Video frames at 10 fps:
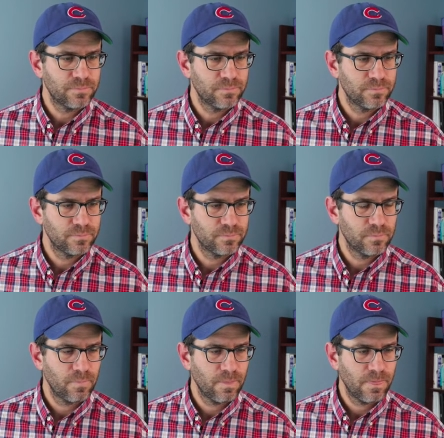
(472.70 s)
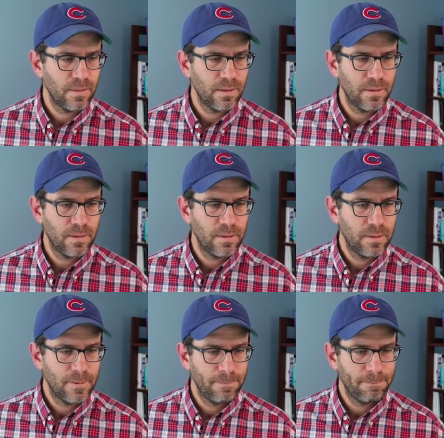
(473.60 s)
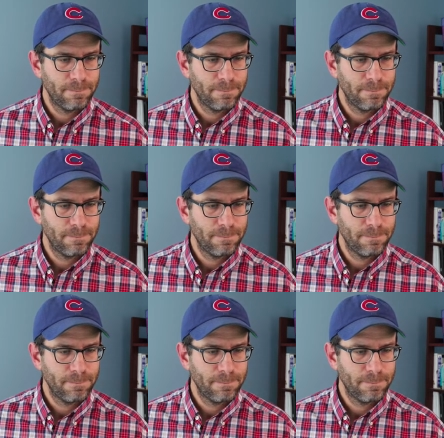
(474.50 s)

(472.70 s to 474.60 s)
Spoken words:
No one is speaking in this clip.